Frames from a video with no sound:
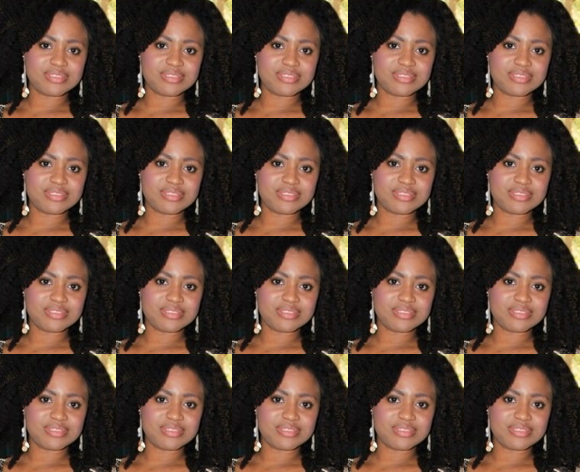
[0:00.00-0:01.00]

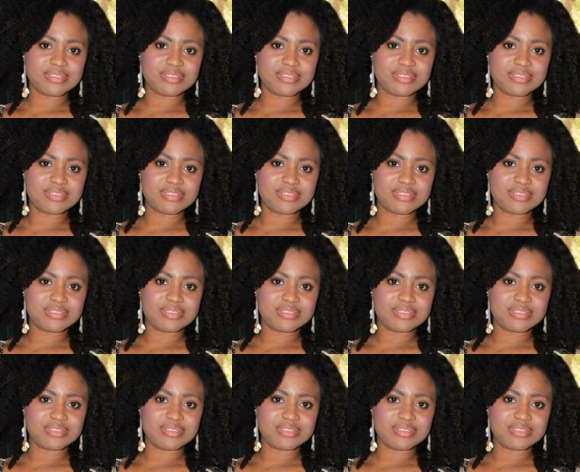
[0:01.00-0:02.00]

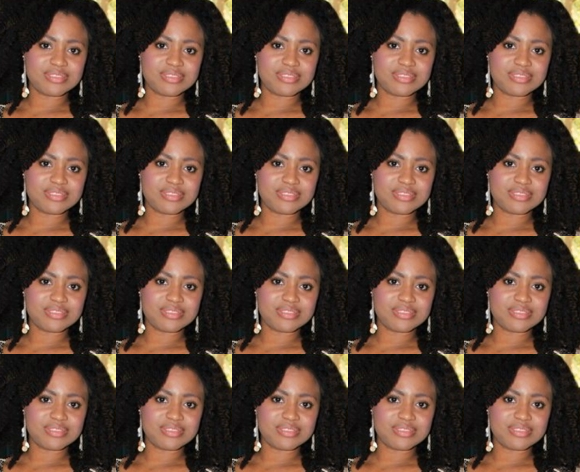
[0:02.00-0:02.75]
(silence)